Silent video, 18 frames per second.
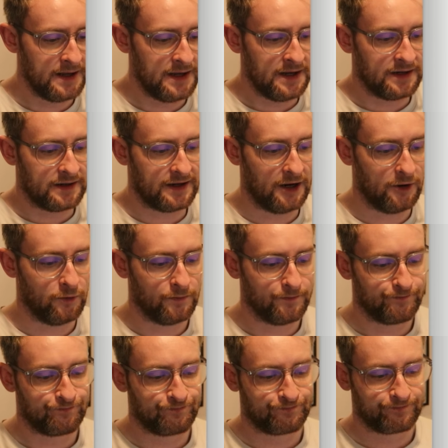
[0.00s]
Now,
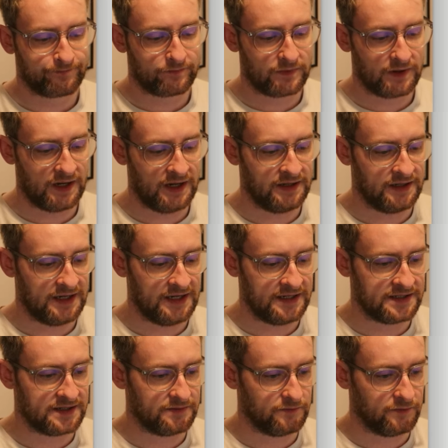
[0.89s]
in
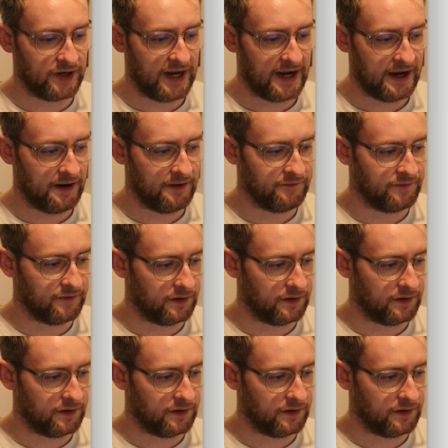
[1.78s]
these, we have